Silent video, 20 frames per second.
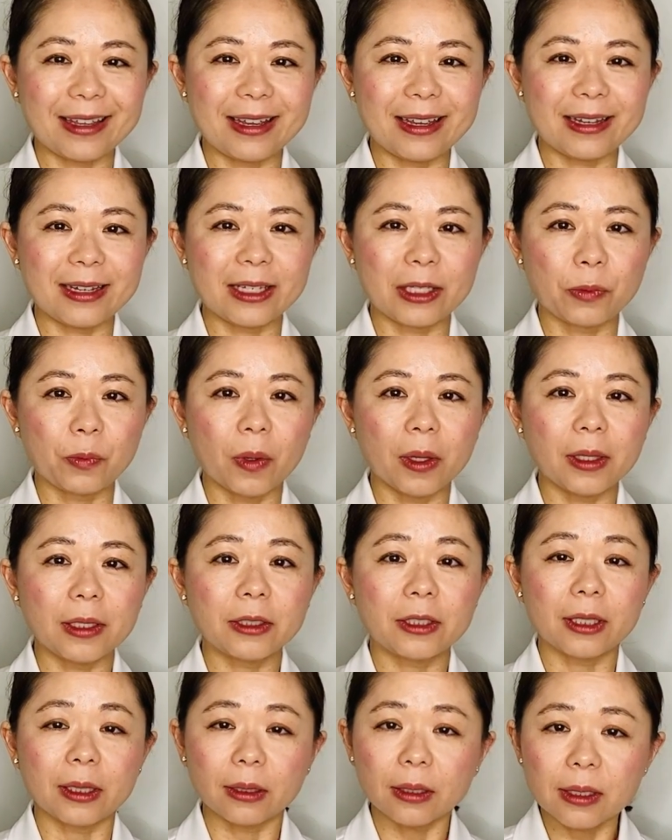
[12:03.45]
is willing
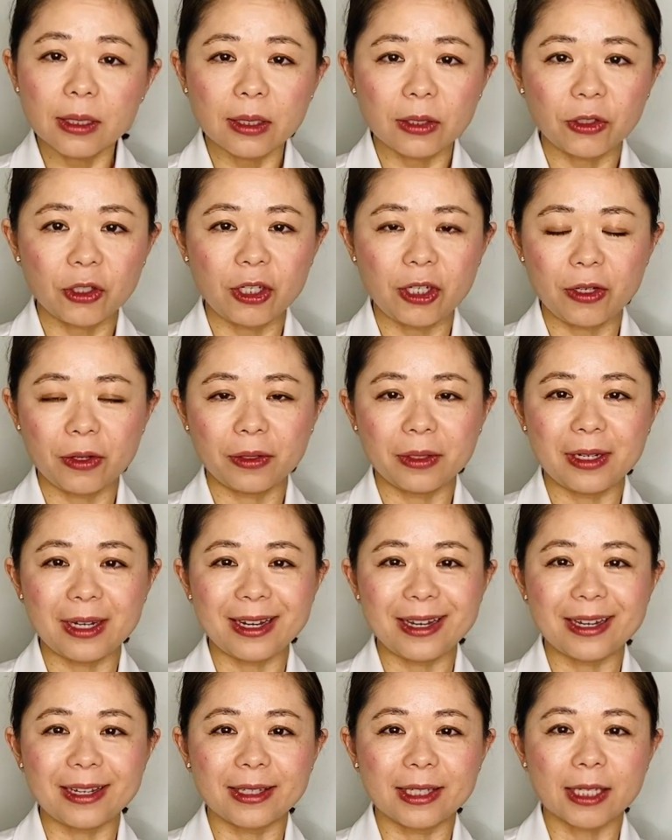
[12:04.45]
to listen to your
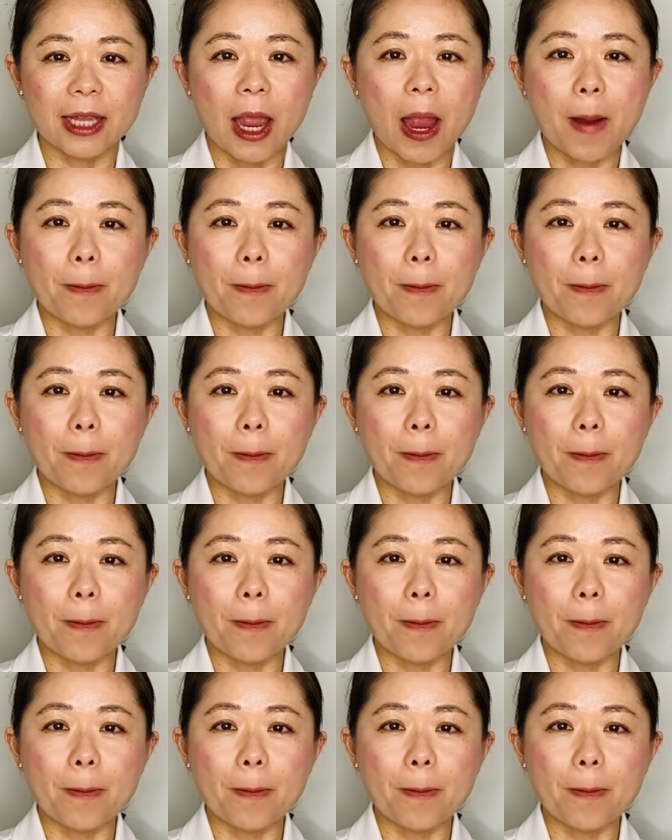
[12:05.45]
needs,